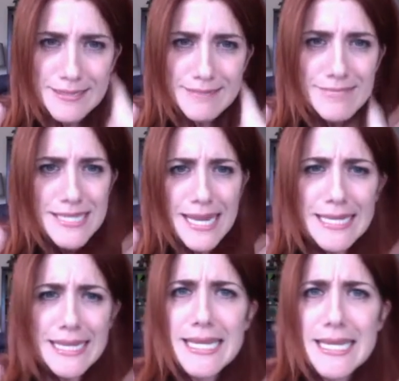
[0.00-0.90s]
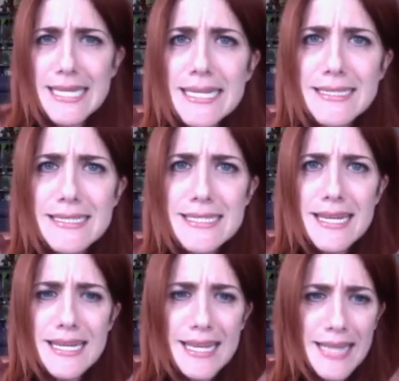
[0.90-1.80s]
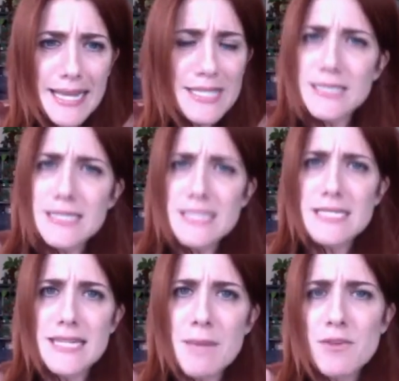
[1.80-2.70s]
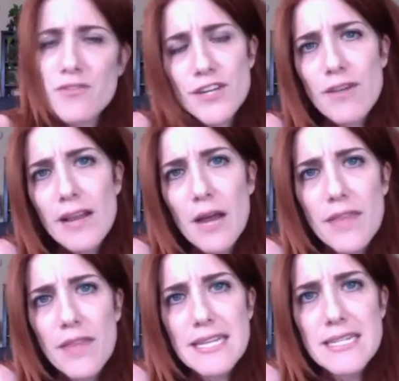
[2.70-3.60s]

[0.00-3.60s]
say it like it is, and I get to listen to them and figure out how they